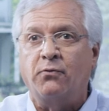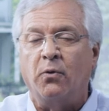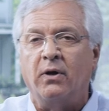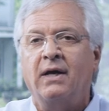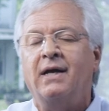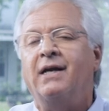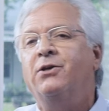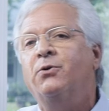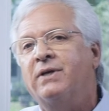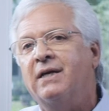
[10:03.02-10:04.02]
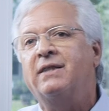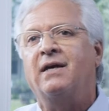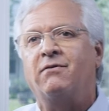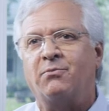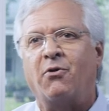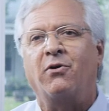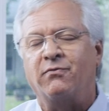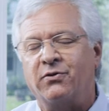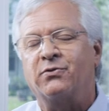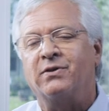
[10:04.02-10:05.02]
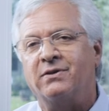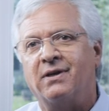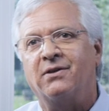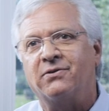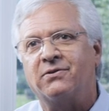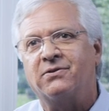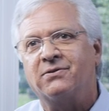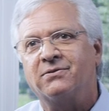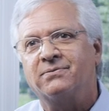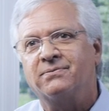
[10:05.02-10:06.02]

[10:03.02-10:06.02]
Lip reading: for, and you don't get that from artificial intelligence.